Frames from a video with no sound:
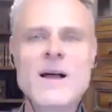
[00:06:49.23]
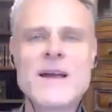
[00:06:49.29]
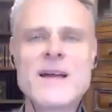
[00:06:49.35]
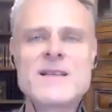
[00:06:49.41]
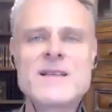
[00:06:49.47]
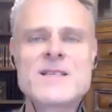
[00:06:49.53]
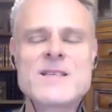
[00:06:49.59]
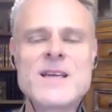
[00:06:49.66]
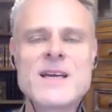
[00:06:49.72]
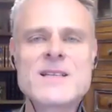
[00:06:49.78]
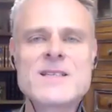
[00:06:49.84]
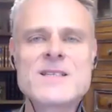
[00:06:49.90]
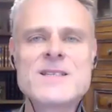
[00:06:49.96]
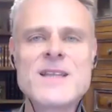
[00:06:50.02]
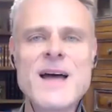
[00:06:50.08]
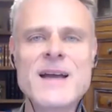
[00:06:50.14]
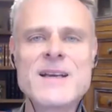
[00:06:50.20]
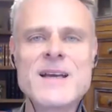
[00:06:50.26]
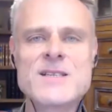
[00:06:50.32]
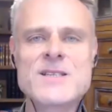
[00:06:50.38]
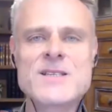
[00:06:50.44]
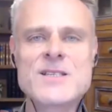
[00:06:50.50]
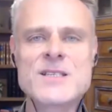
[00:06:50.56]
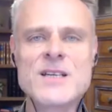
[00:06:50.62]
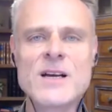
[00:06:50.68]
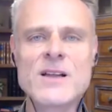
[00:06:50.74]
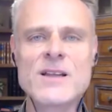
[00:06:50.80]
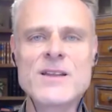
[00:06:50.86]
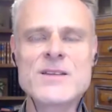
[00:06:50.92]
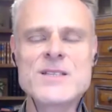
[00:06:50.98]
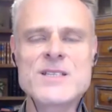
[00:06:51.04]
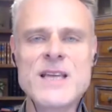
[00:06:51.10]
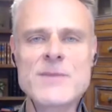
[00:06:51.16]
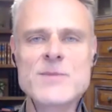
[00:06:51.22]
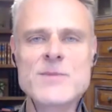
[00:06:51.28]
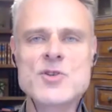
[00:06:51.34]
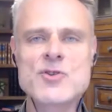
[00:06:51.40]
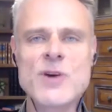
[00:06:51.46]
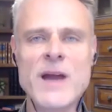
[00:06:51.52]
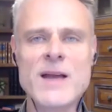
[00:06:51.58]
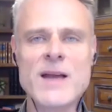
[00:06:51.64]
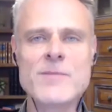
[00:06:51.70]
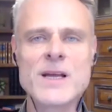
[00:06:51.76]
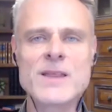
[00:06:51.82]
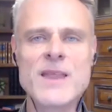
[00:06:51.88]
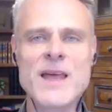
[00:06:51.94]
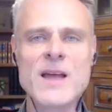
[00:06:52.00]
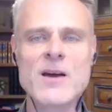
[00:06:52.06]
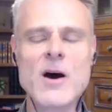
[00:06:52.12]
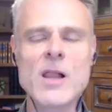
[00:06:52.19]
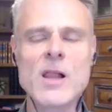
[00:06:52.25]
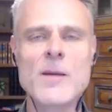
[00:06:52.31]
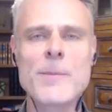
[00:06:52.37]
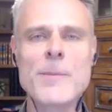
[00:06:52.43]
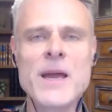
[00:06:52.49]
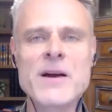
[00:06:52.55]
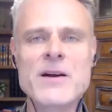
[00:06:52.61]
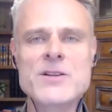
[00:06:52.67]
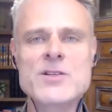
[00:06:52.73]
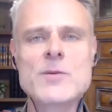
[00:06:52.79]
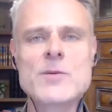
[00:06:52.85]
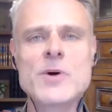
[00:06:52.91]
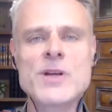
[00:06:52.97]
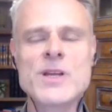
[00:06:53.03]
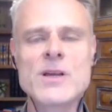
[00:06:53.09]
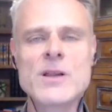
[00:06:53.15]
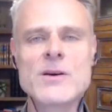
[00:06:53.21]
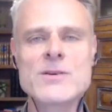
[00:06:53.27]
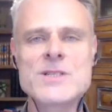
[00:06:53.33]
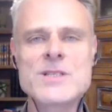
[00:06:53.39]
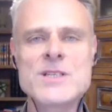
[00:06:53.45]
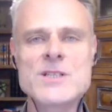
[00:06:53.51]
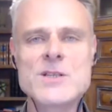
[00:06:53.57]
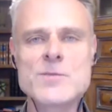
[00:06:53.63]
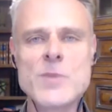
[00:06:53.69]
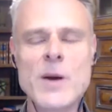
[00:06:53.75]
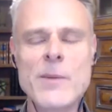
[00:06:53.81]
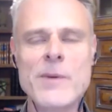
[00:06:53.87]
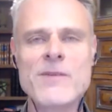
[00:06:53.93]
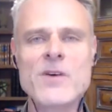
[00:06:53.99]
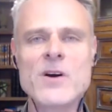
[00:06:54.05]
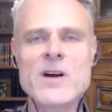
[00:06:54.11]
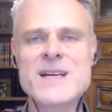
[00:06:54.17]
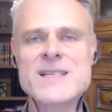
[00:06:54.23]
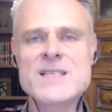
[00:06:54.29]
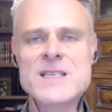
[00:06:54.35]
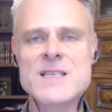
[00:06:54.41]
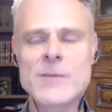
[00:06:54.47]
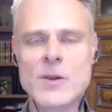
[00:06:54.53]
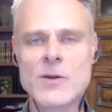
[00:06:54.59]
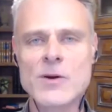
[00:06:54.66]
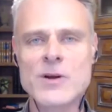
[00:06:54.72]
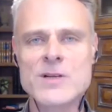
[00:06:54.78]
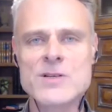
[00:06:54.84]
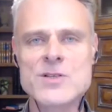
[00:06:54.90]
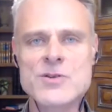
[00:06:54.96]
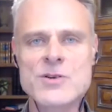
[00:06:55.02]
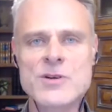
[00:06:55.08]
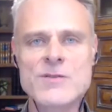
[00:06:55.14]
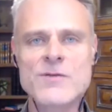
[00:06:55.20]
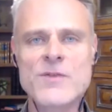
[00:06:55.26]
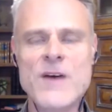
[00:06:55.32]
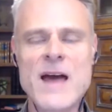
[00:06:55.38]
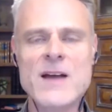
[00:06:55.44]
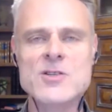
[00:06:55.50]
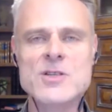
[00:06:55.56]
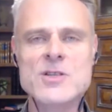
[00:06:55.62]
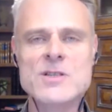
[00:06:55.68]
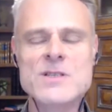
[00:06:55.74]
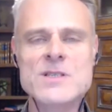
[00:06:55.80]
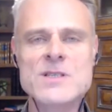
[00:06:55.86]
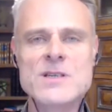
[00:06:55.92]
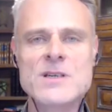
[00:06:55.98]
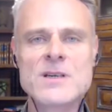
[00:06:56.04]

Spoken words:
it's not necessarily the same strain, but they call it paratuberculosis. It's probably very similar in certain factions.